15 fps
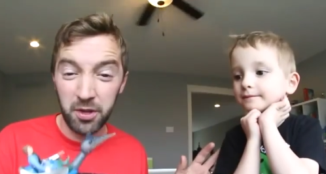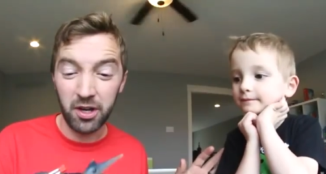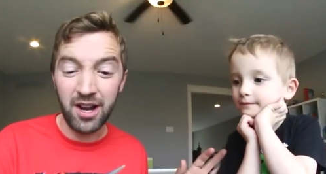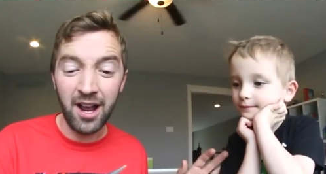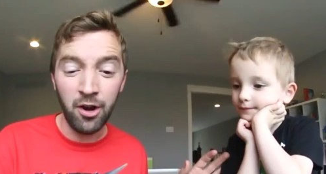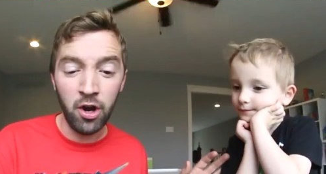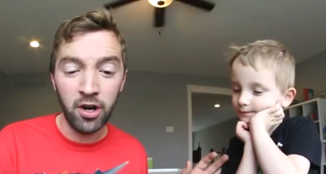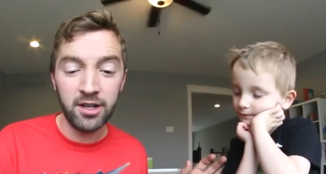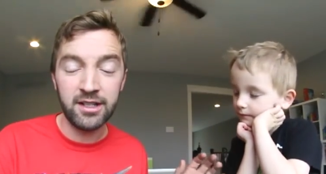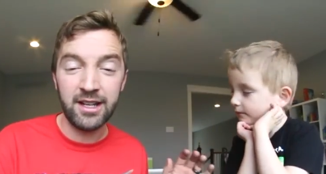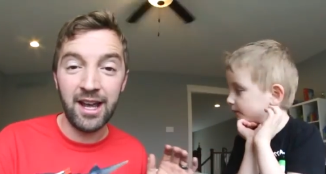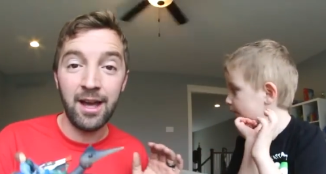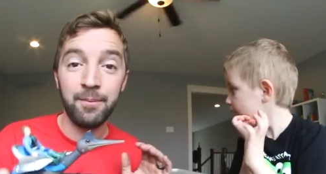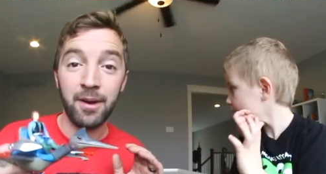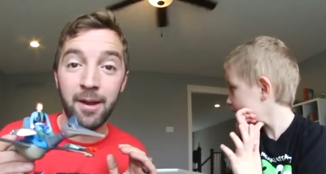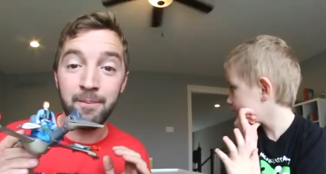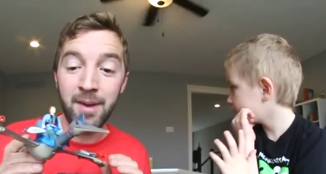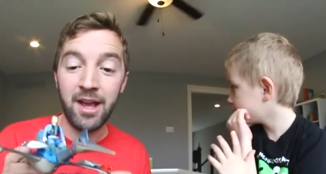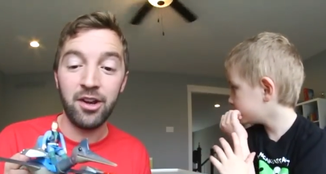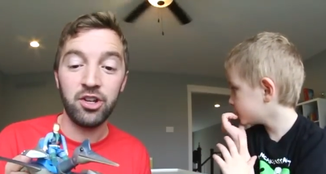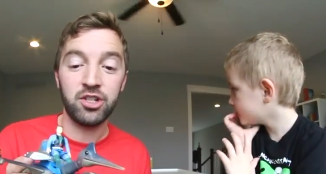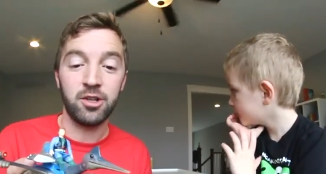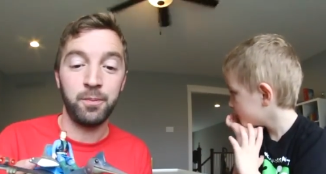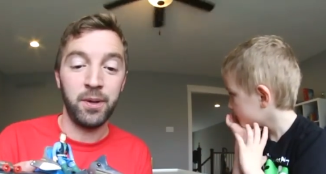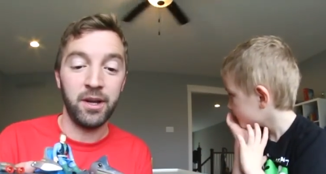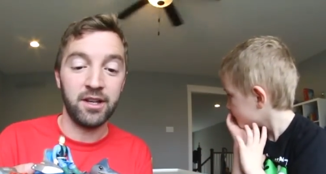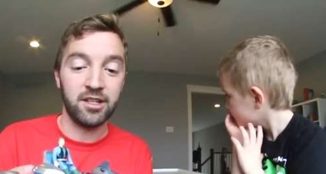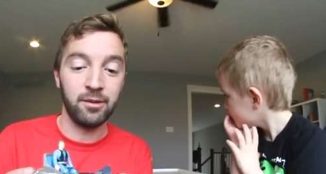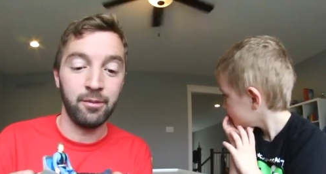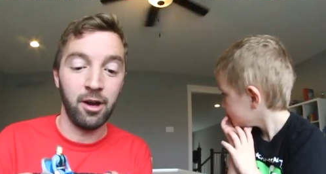Speaker 1: They're kind of hard to get, but I managed to
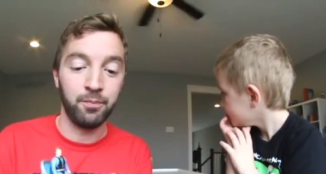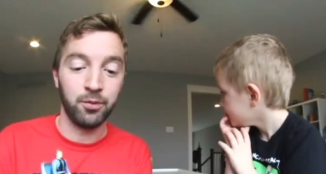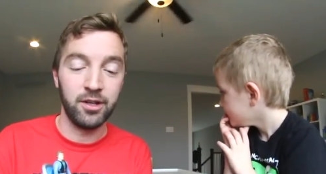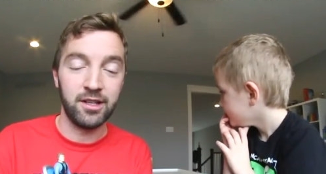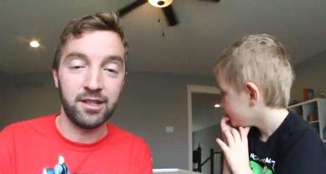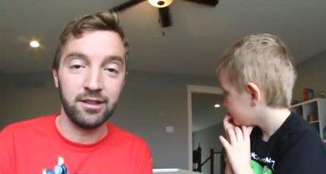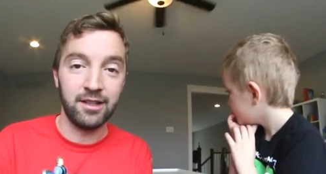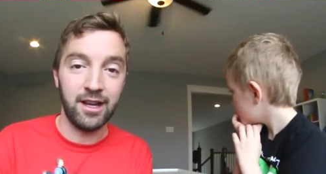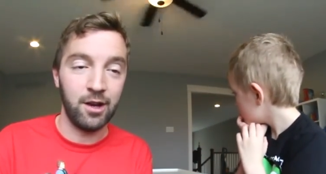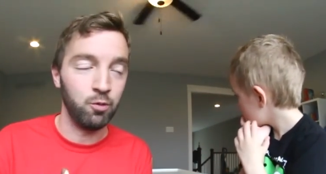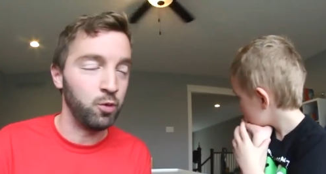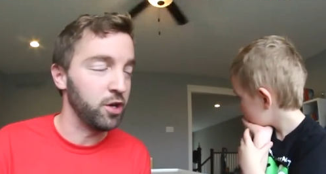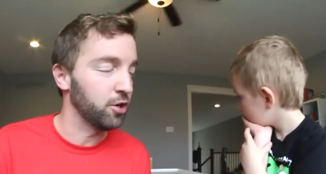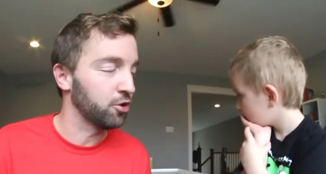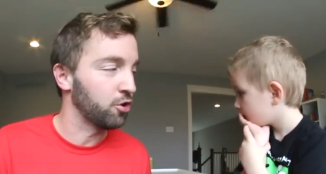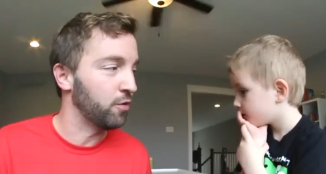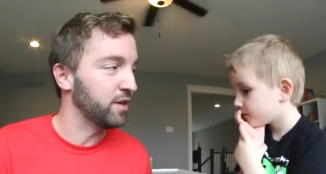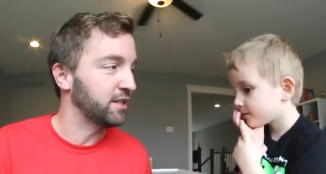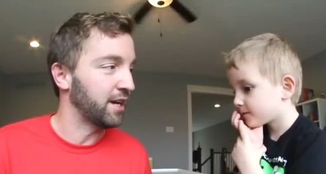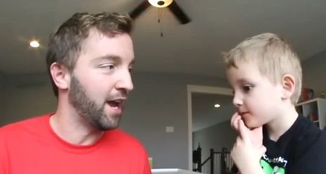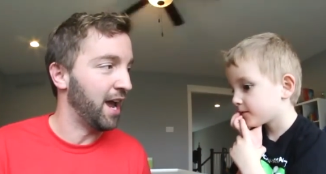pick some up recently, and we are going to